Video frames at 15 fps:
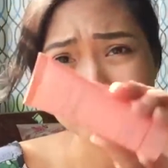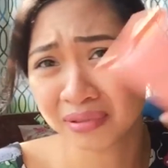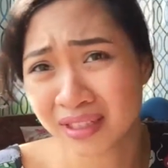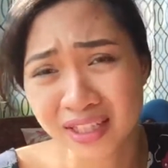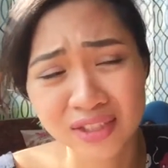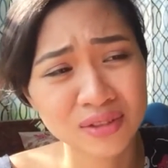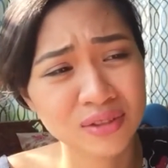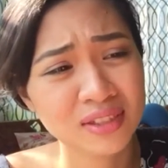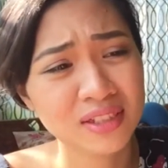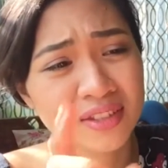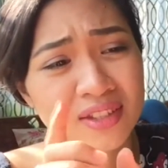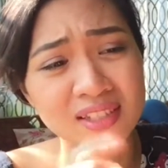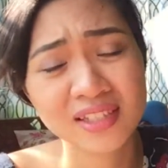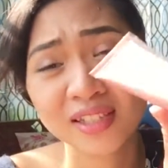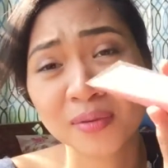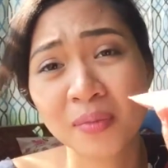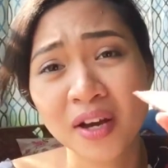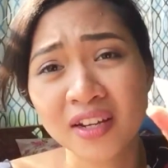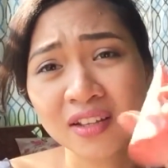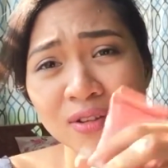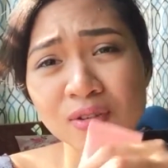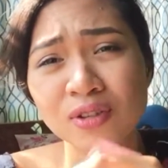Pleasures. This is a
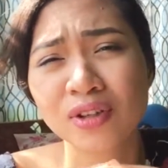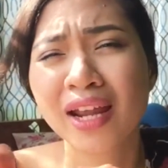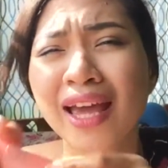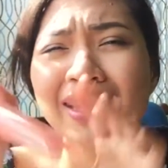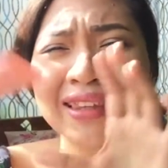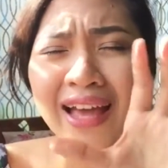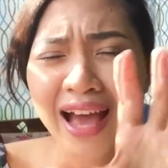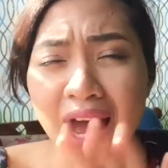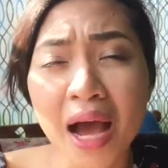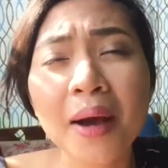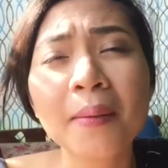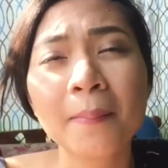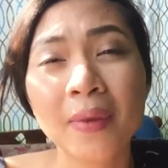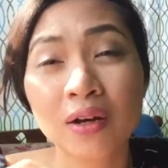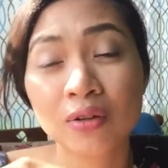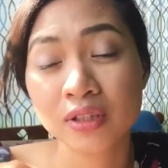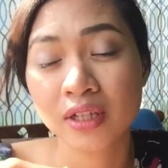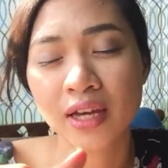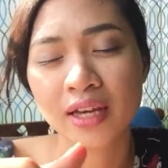body lotion at ang bango niya